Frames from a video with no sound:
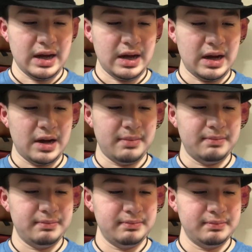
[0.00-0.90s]

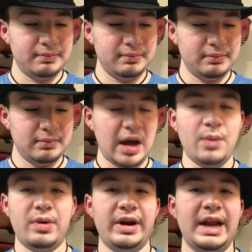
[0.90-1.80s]
um,
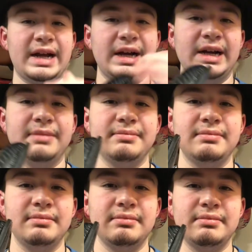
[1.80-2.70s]
I'm wearing like a
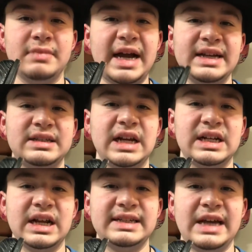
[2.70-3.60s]
nice, like
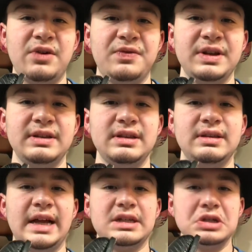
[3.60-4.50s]
classy outfit
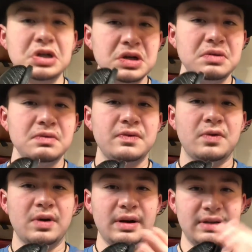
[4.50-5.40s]
that's good
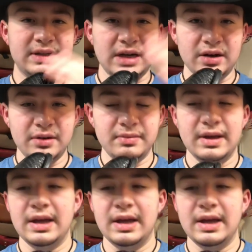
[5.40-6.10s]
for this color.